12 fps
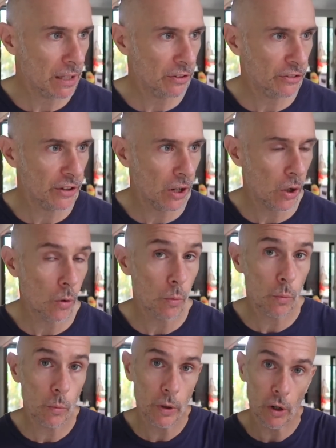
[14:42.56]
So
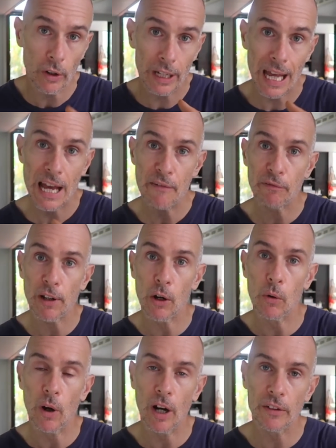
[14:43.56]
we've got an
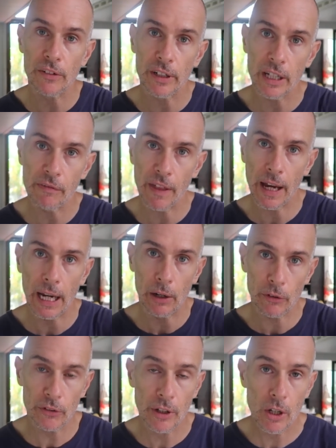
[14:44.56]
airflow underneath the
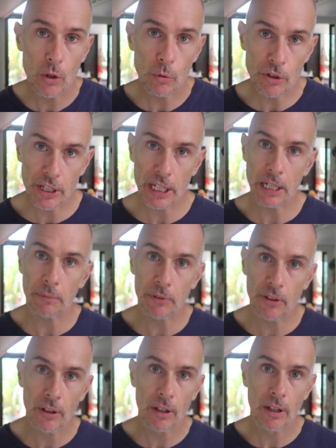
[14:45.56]
house, which
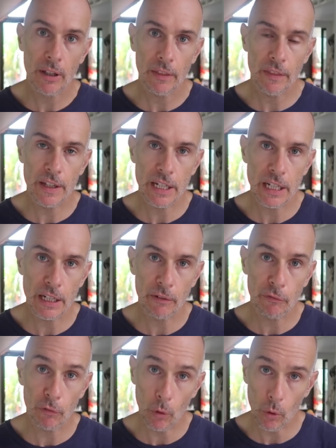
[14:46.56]
keeps the
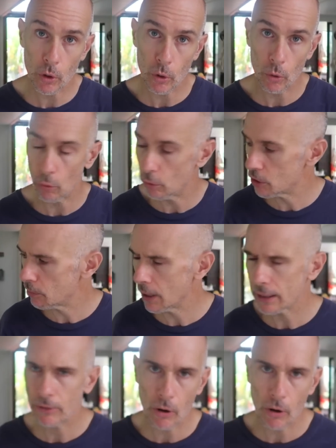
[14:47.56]
floor cool, which my